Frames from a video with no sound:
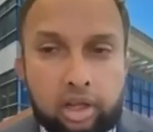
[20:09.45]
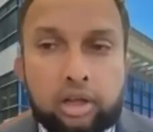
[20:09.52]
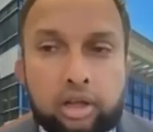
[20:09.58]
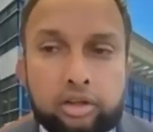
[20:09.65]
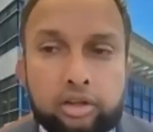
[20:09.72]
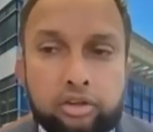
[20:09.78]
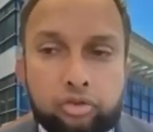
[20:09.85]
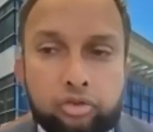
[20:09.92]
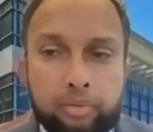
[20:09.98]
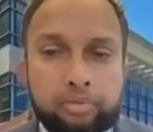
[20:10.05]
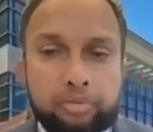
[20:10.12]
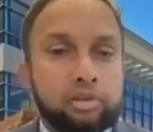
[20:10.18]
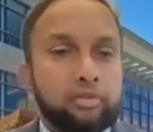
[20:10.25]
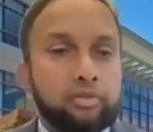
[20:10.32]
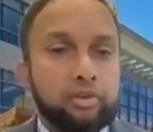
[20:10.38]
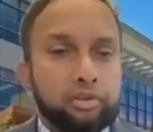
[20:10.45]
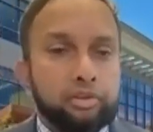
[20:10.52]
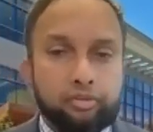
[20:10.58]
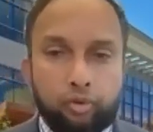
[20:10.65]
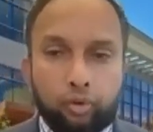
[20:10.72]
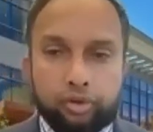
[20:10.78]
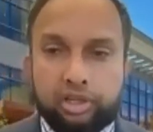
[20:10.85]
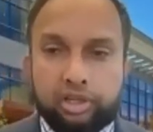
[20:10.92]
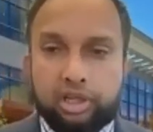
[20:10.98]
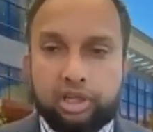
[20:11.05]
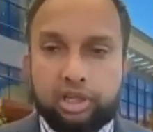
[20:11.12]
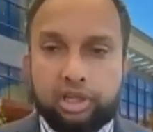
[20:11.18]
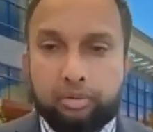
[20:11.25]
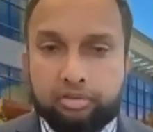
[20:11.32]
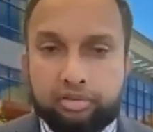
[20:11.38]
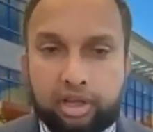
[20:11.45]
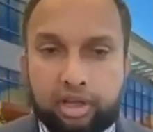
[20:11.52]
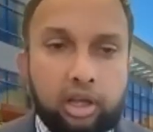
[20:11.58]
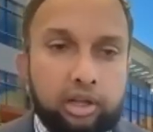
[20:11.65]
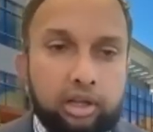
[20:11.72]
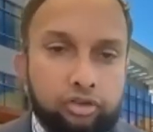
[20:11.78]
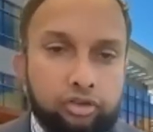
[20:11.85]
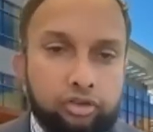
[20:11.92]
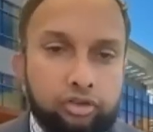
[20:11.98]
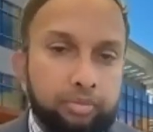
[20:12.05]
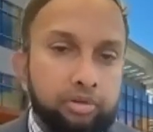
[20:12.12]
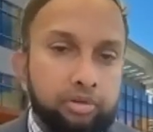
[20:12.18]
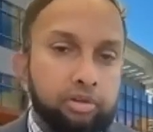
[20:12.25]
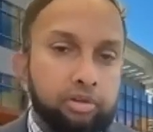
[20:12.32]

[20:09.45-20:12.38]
discrepancy versus 14% discrepancy,